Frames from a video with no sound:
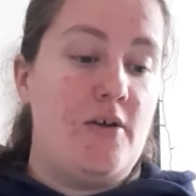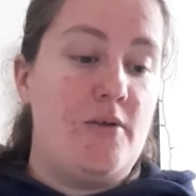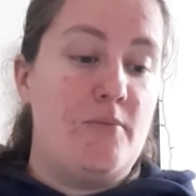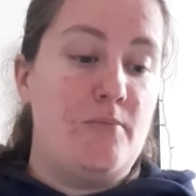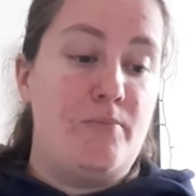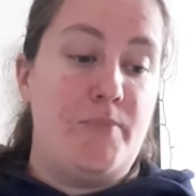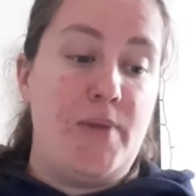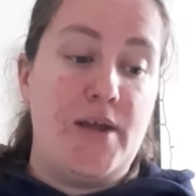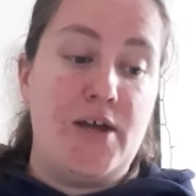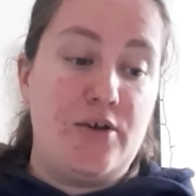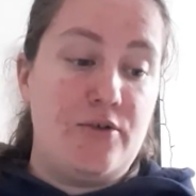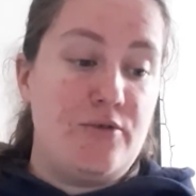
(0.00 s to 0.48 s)

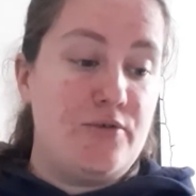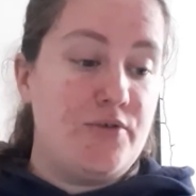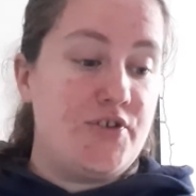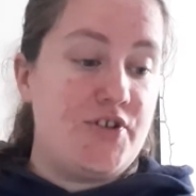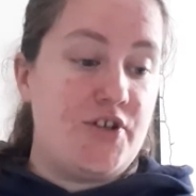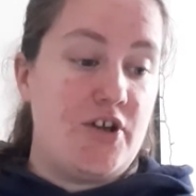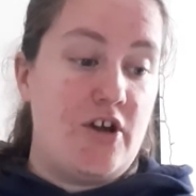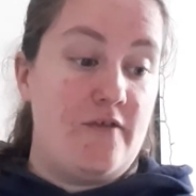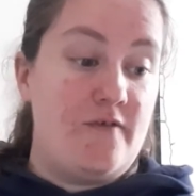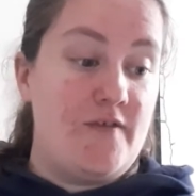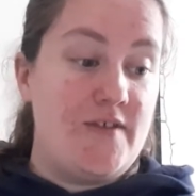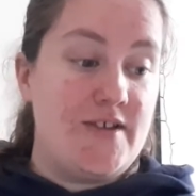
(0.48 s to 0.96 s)
Bills,
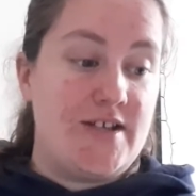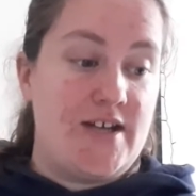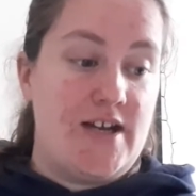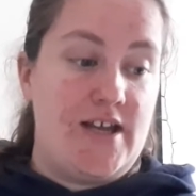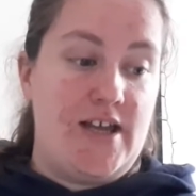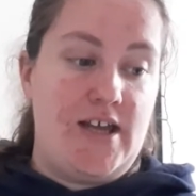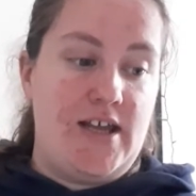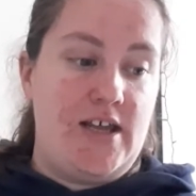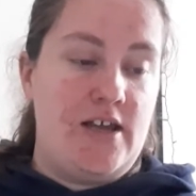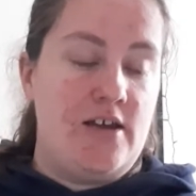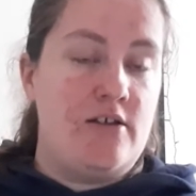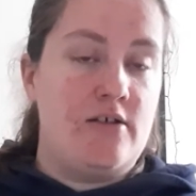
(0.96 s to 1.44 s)

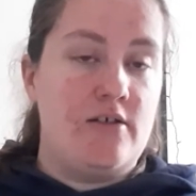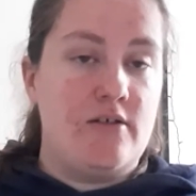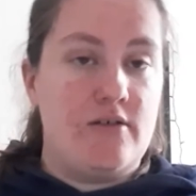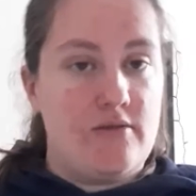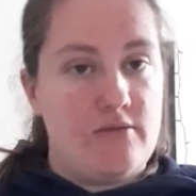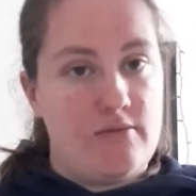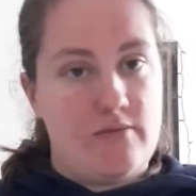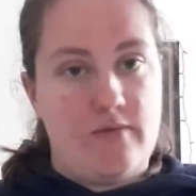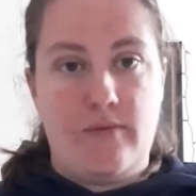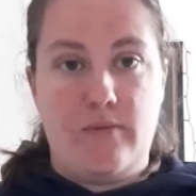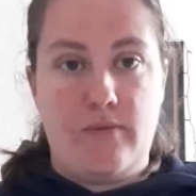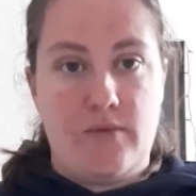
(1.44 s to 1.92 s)
obviously,
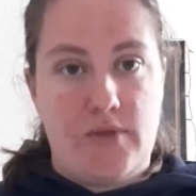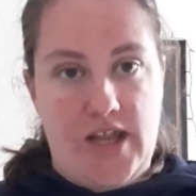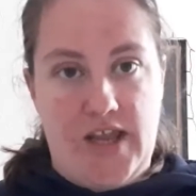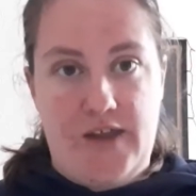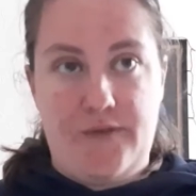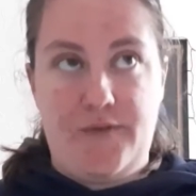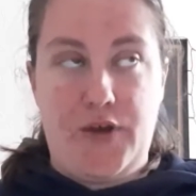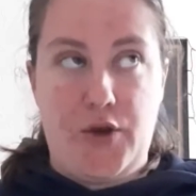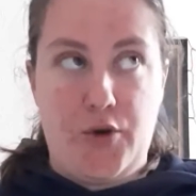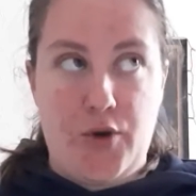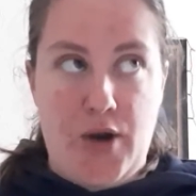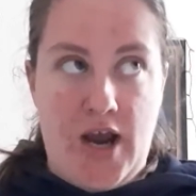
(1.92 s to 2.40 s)

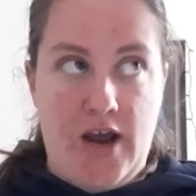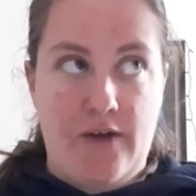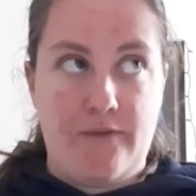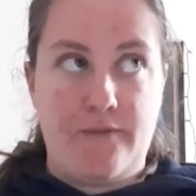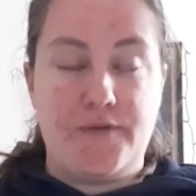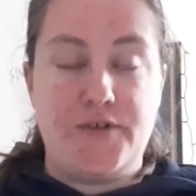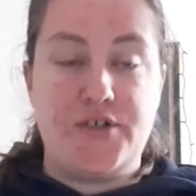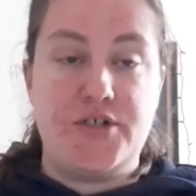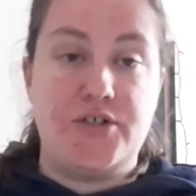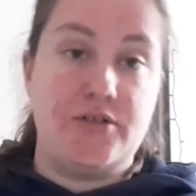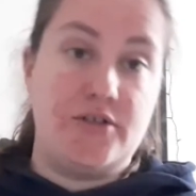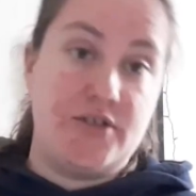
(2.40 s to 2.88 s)
if you have
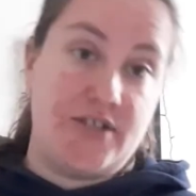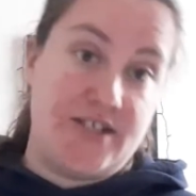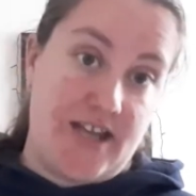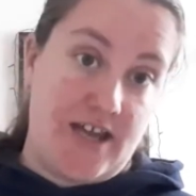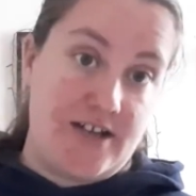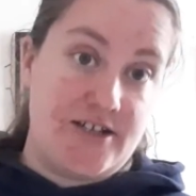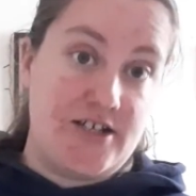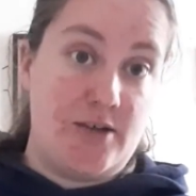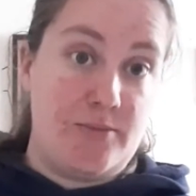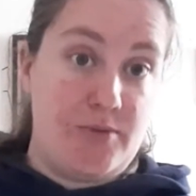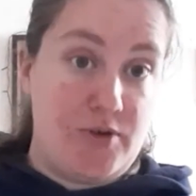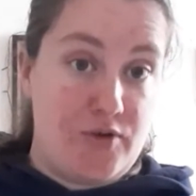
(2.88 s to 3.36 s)
to
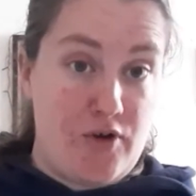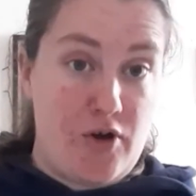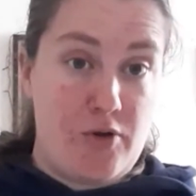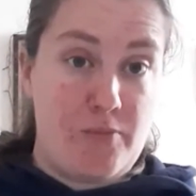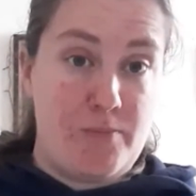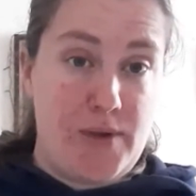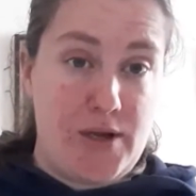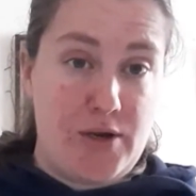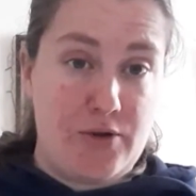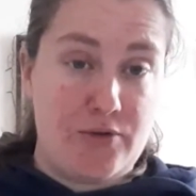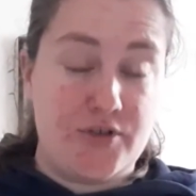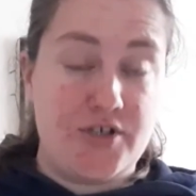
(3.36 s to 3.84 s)
set up your own
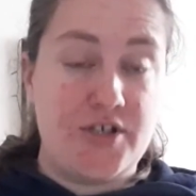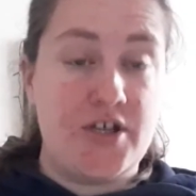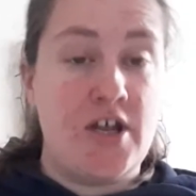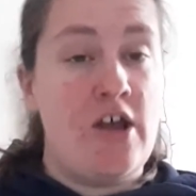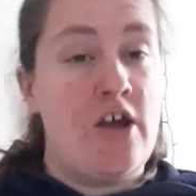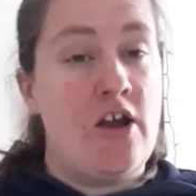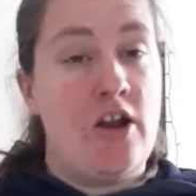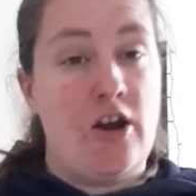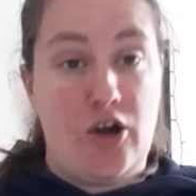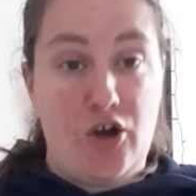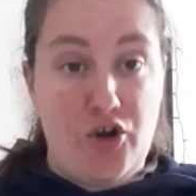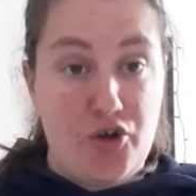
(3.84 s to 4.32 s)
bills,
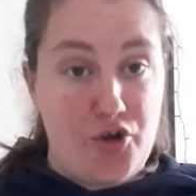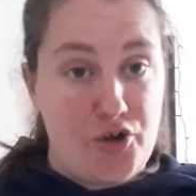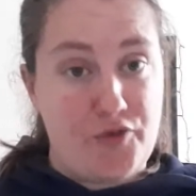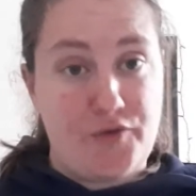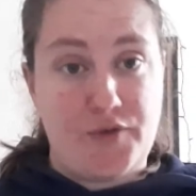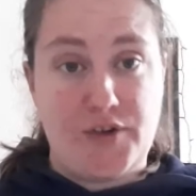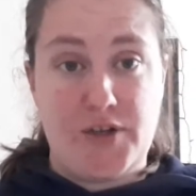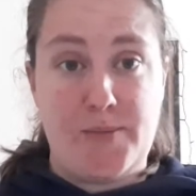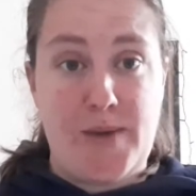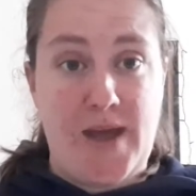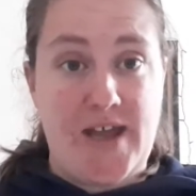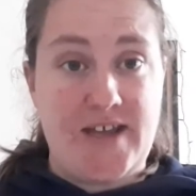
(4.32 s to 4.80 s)
look for
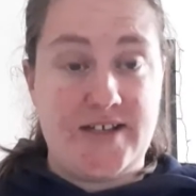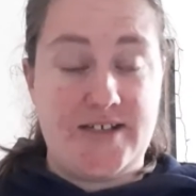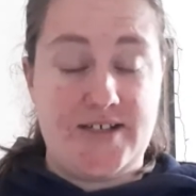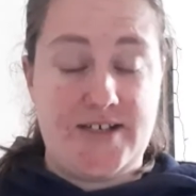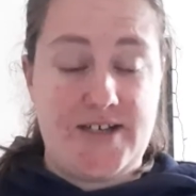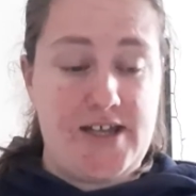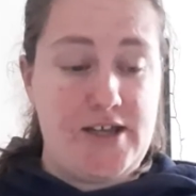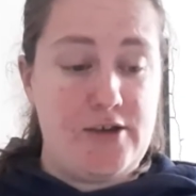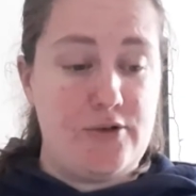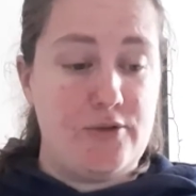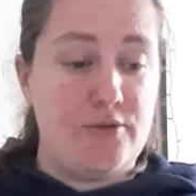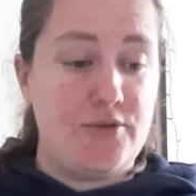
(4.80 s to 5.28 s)
the best
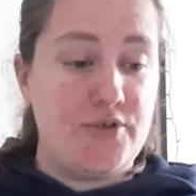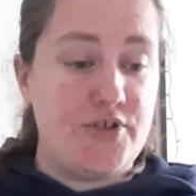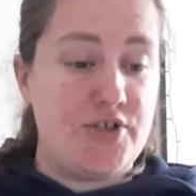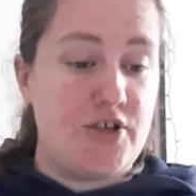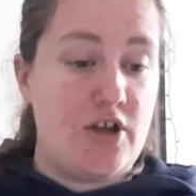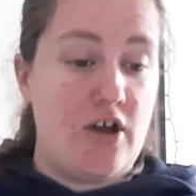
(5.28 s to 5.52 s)
deals.